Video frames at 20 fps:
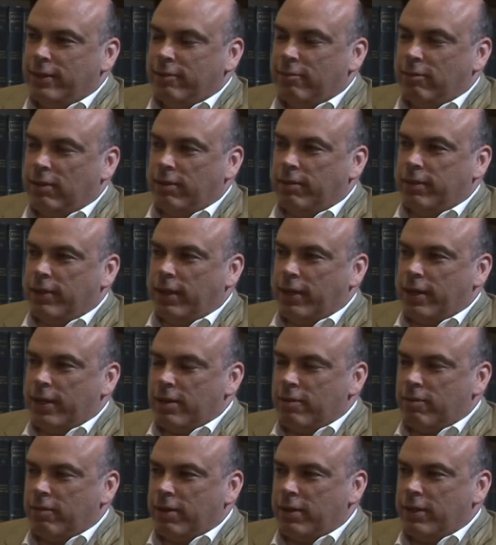rather
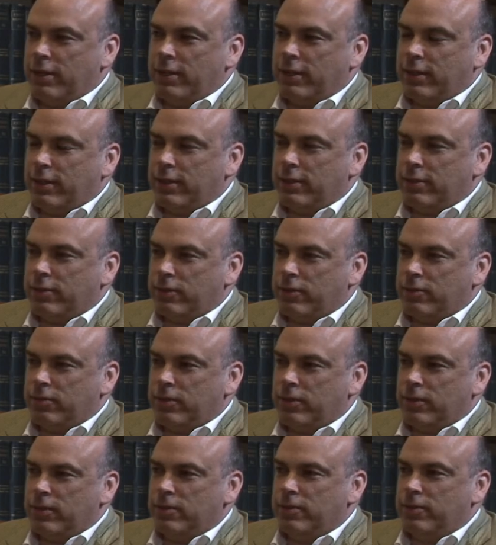naively, I sort of
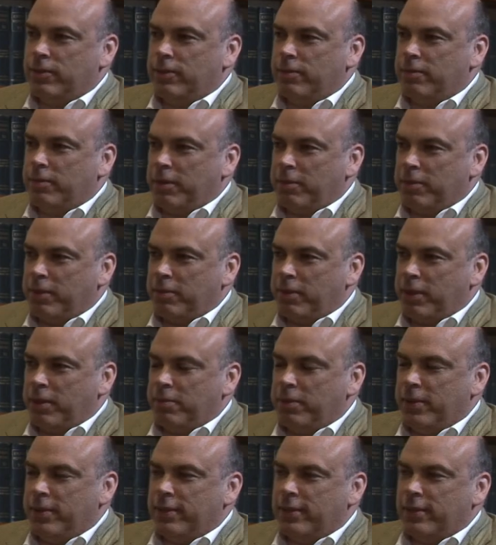thought, oh, you might be able to make a
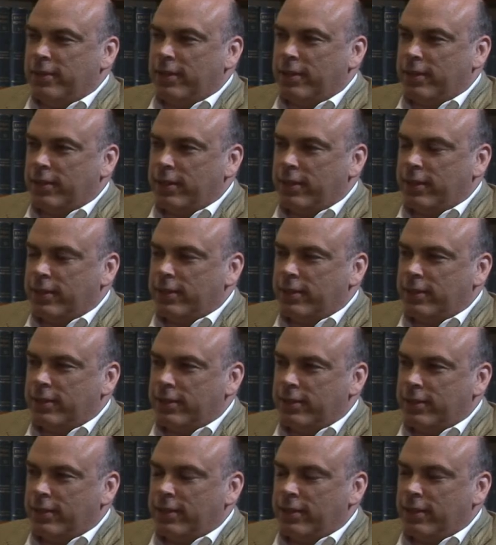business out of that.
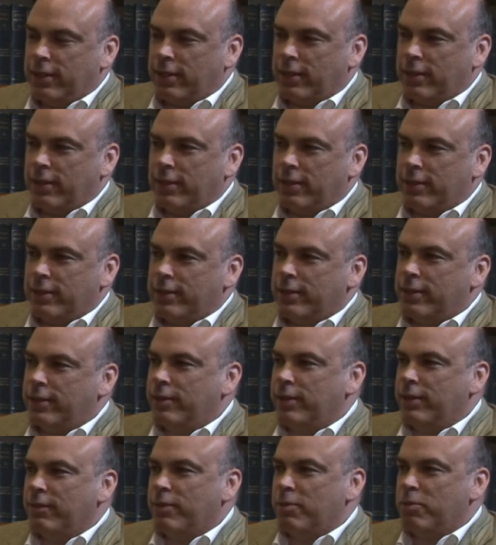And luckily, I didn't
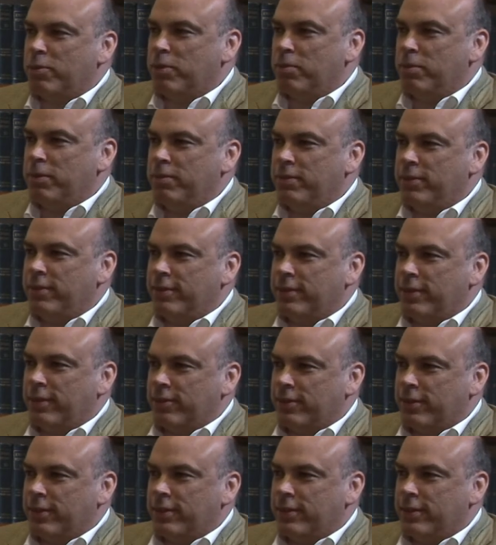know any of the problems, and so
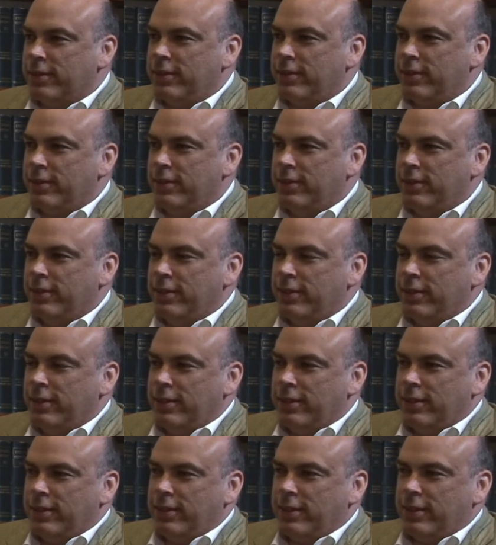started.
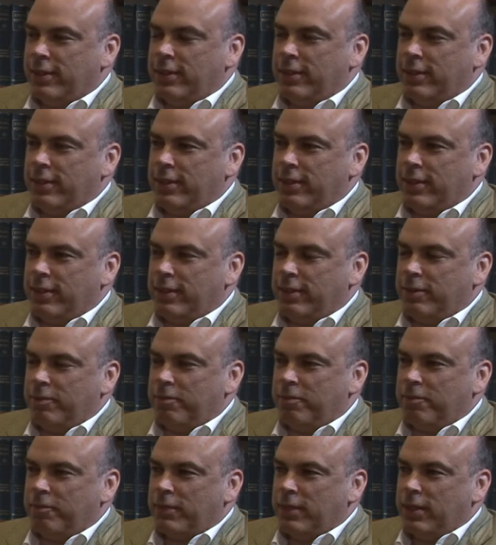And
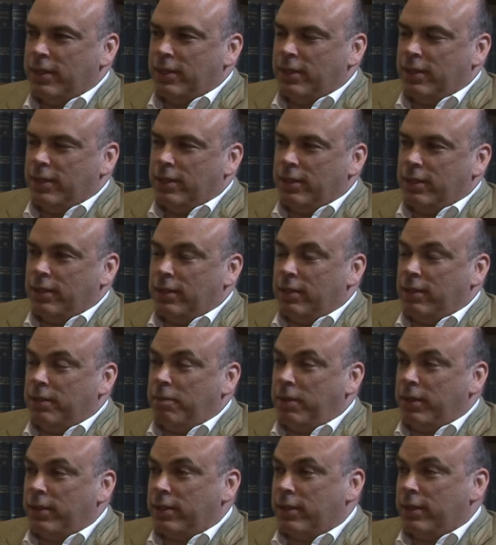
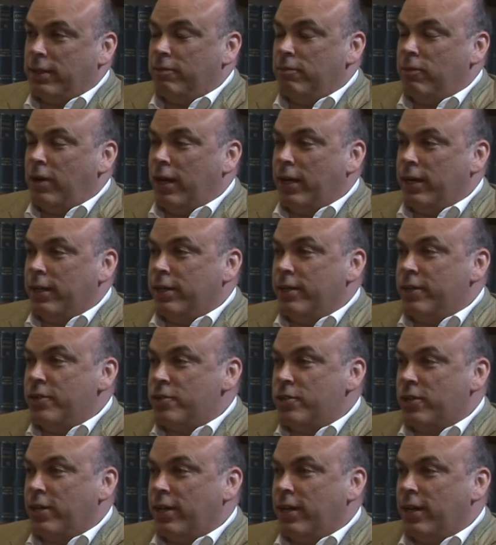basically ran it
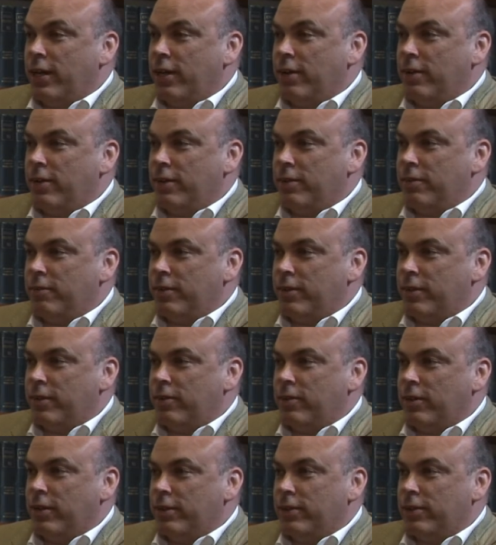initially out of a
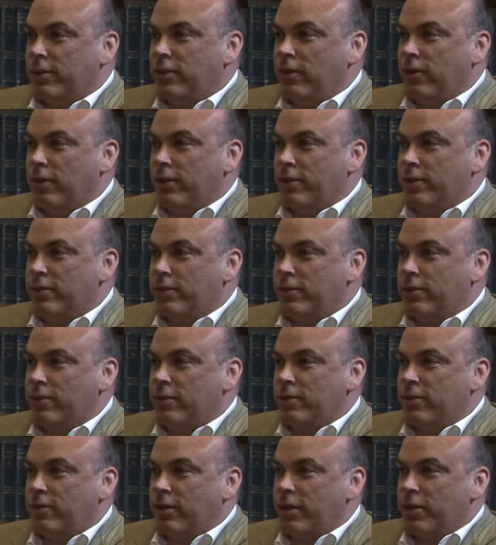Christ College
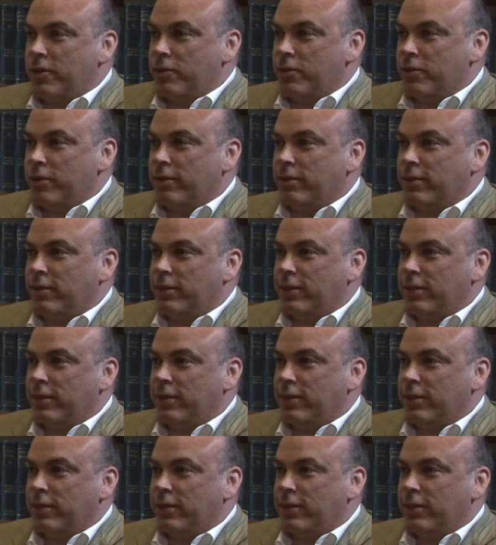graduate